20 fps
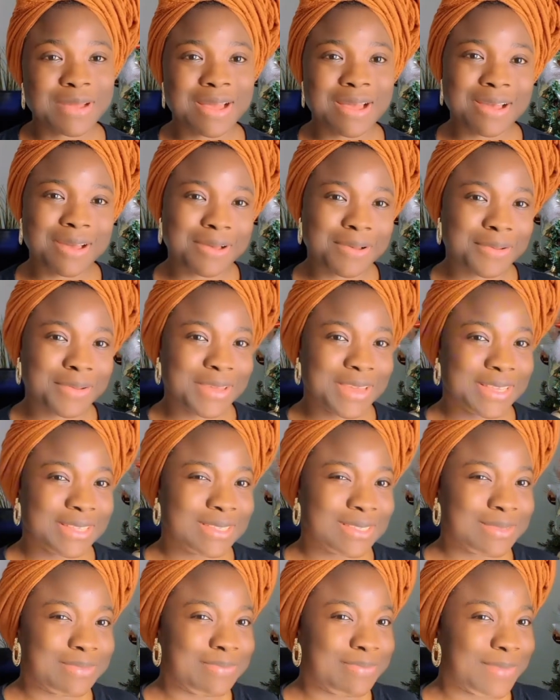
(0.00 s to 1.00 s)
how it
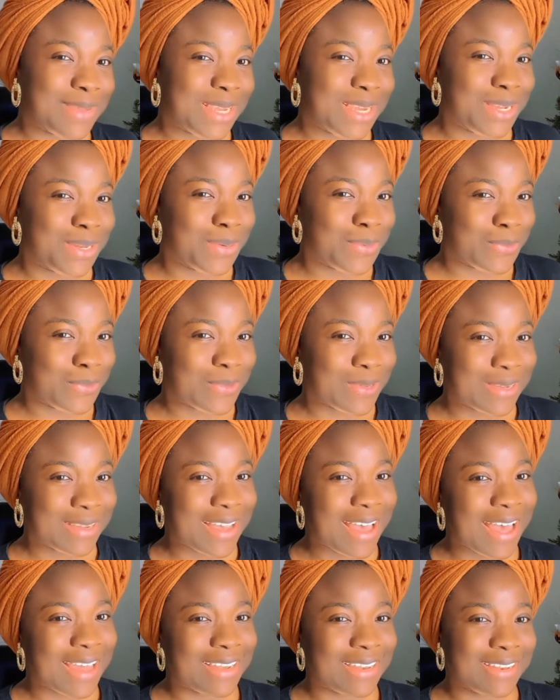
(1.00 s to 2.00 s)
may look
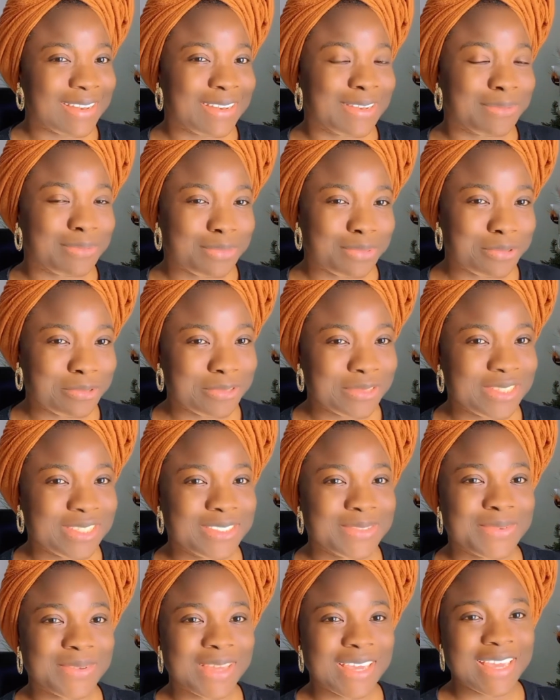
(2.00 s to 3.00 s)
adding the brooch.
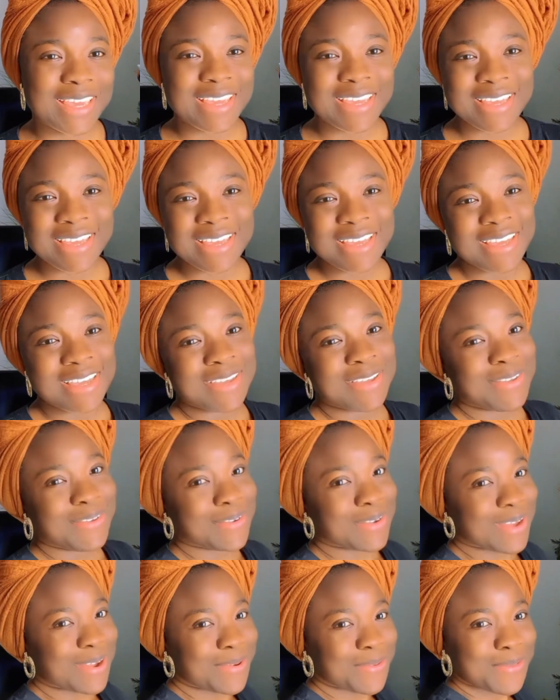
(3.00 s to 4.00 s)
Okay, you
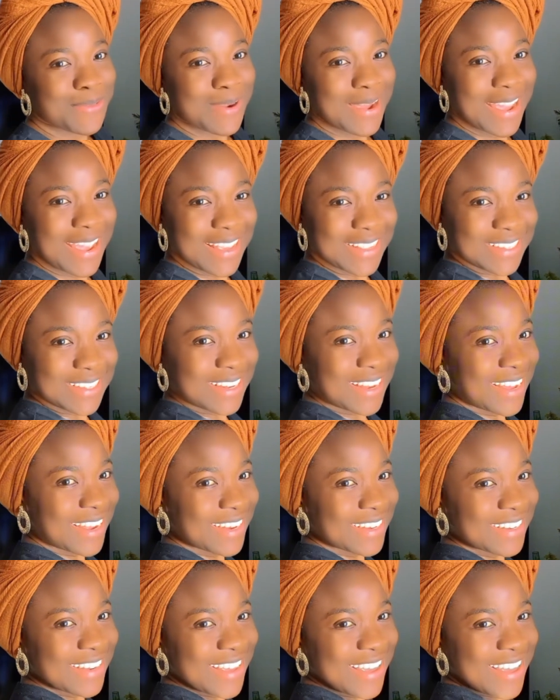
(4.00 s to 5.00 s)
can wear it
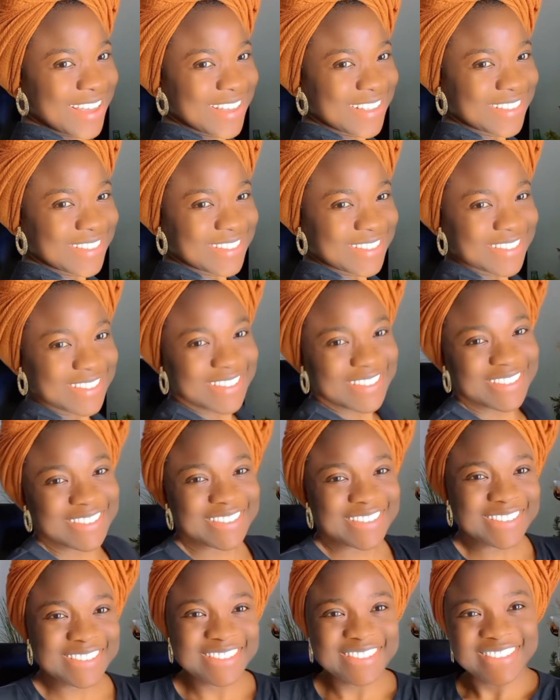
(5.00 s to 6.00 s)
like this
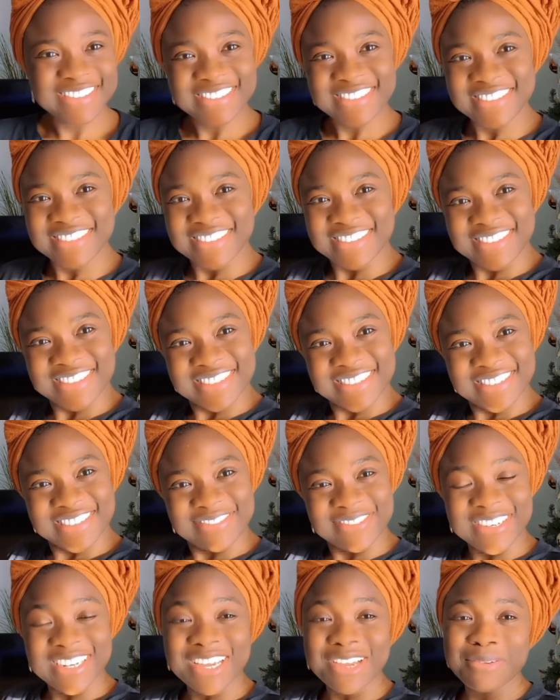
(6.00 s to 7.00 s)

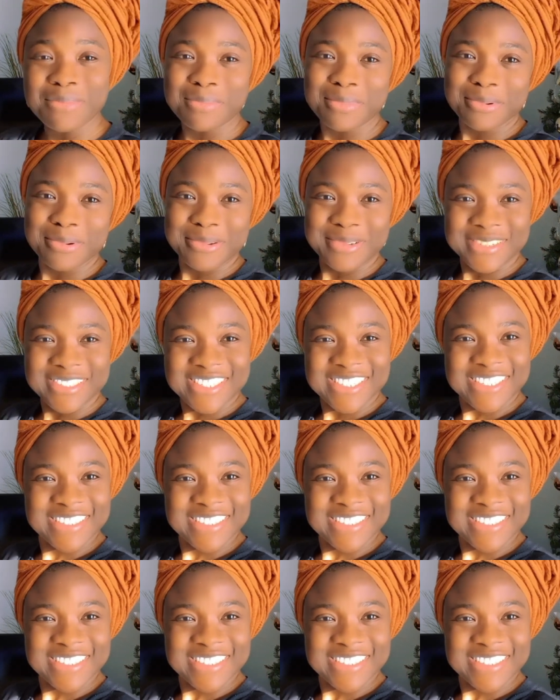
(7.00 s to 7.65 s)
without brooch.